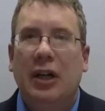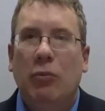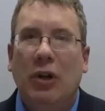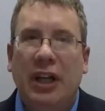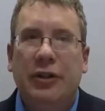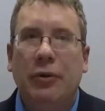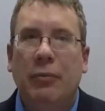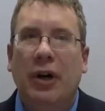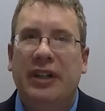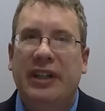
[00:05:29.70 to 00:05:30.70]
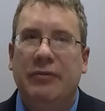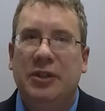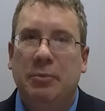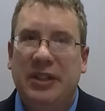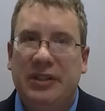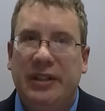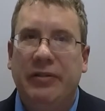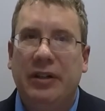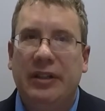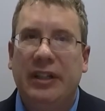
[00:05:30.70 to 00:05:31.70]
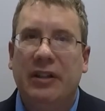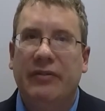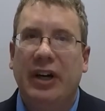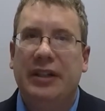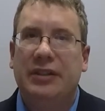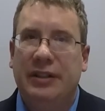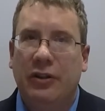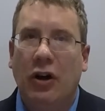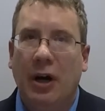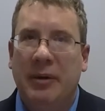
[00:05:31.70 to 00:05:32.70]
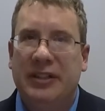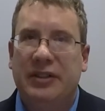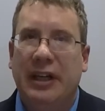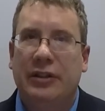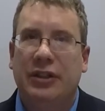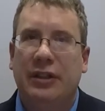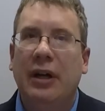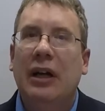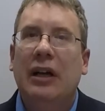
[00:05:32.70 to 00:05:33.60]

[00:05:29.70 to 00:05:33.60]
While I don't want to give specific legal advice in the comments section,